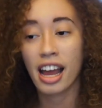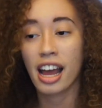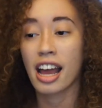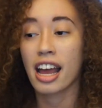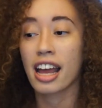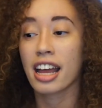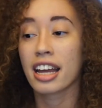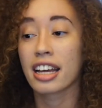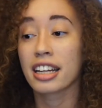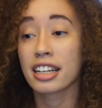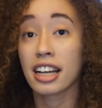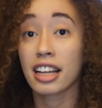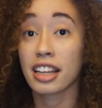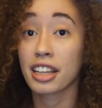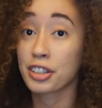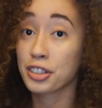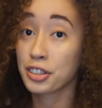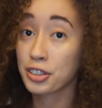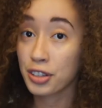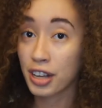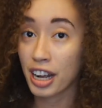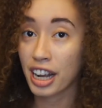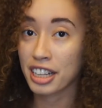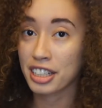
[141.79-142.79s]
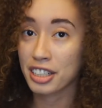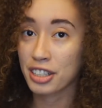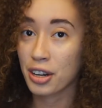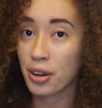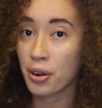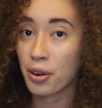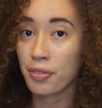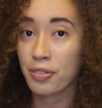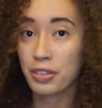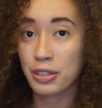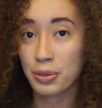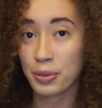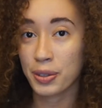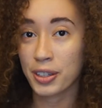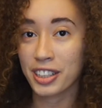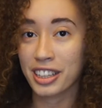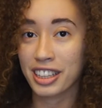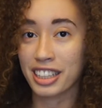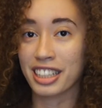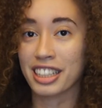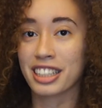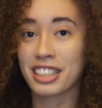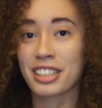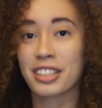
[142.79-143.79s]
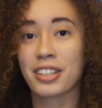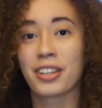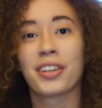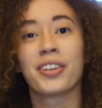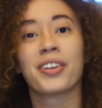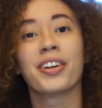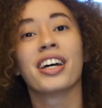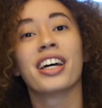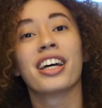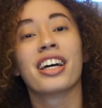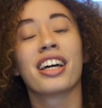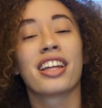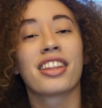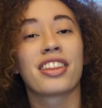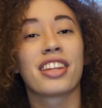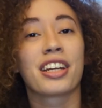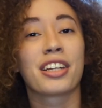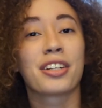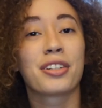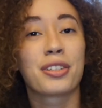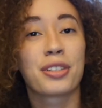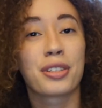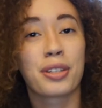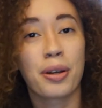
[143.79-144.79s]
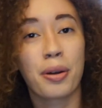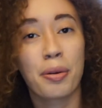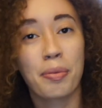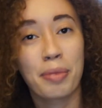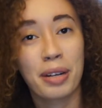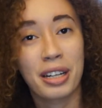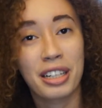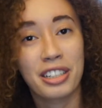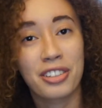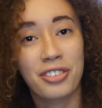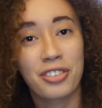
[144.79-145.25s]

And I'll let you guys know if it's worth it. So thank you so much.